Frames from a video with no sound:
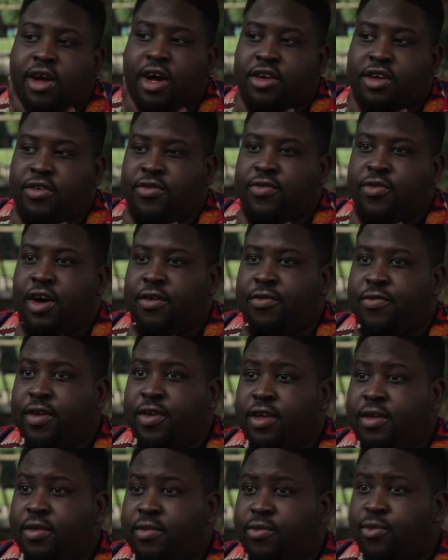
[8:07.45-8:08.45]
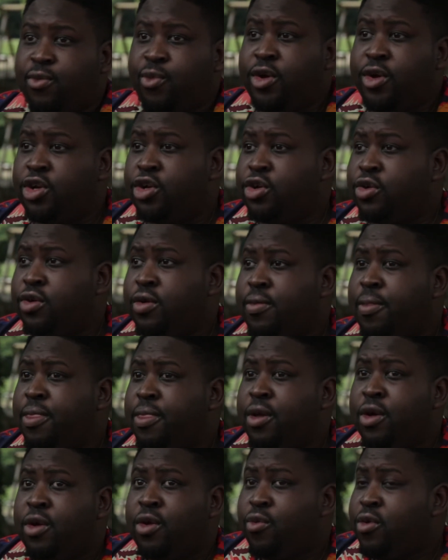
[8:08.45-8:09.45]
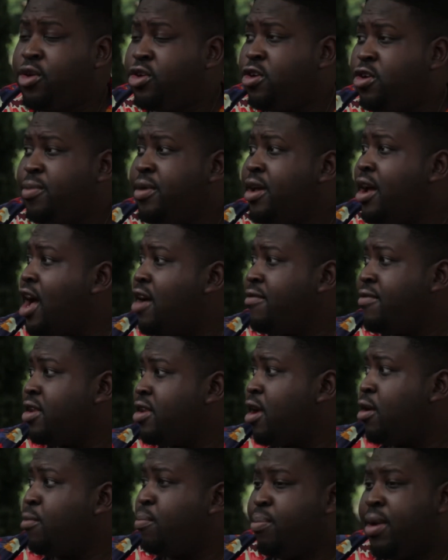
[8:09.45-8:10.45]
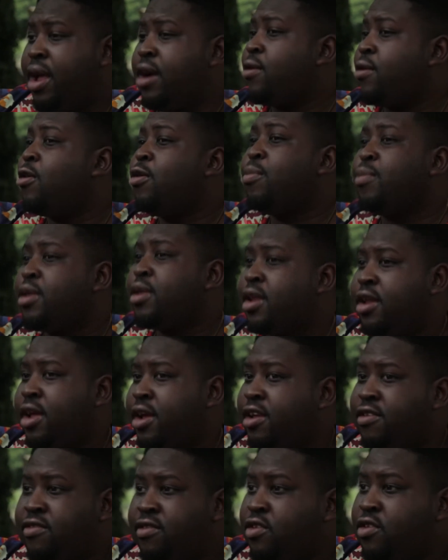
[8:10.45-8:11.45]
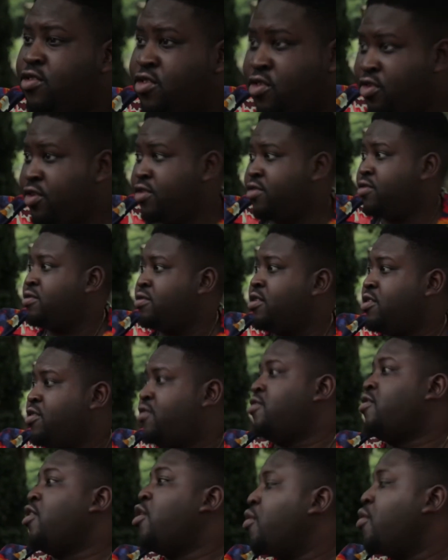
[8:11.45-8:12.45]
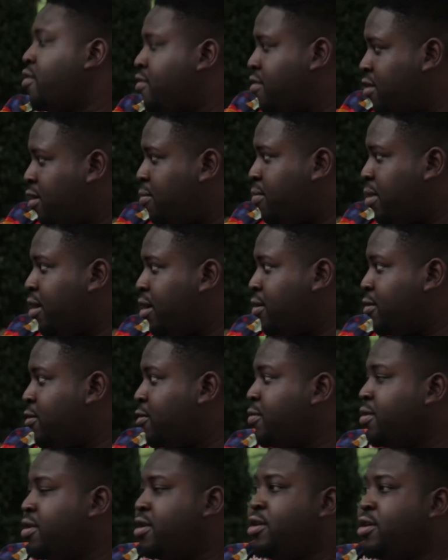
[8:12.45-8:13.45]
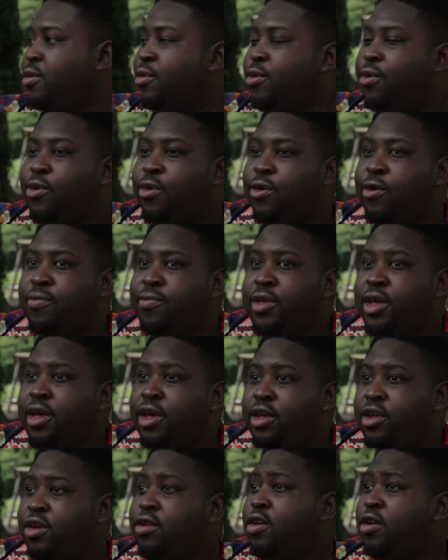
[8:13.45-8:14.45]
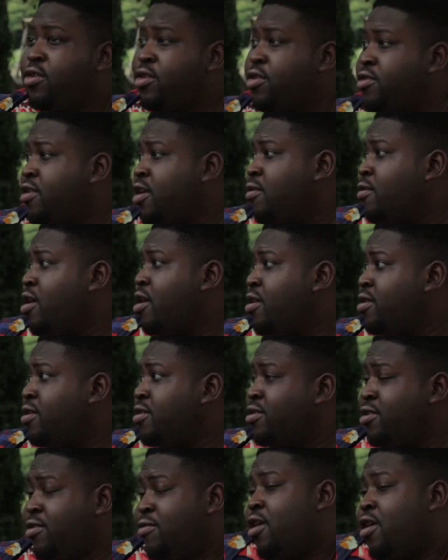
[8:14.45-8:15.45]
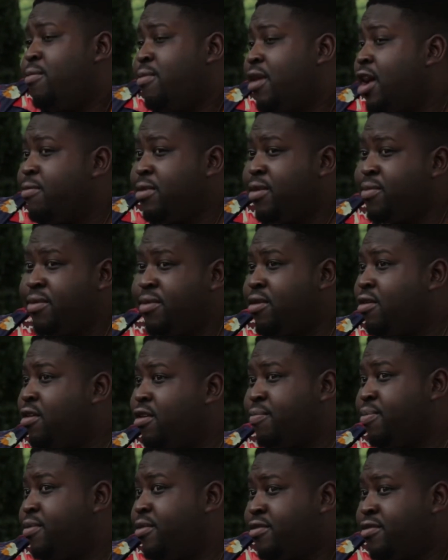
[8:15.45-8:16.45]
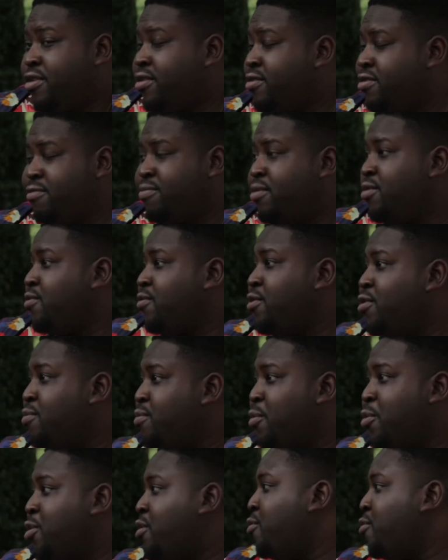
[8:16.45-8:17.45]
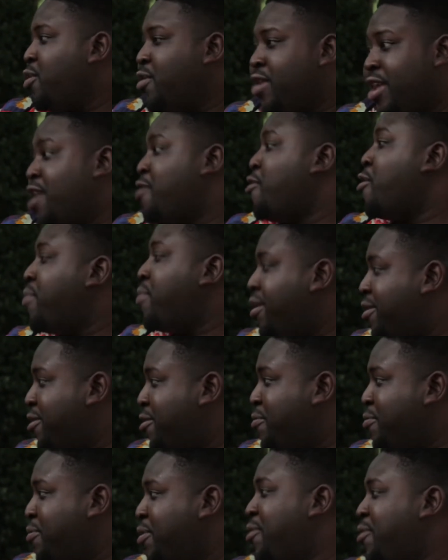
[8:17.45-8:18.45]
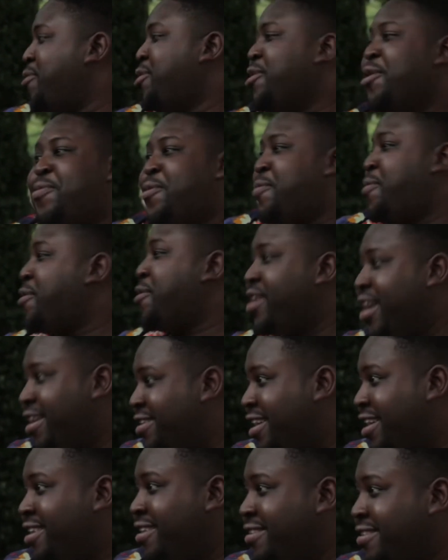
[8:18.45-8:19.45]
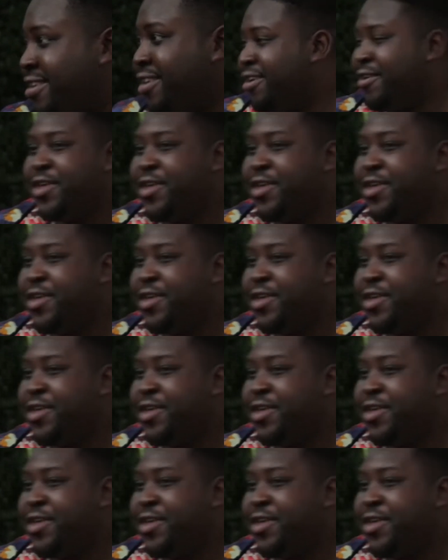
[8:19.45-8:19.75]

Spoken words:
I think we should be having like black comedy that isn't just the stereotype black comedy, or because there are black people that are oppressed. Let's just be real, but we don't hear about them. We don't promote that kind of stuff.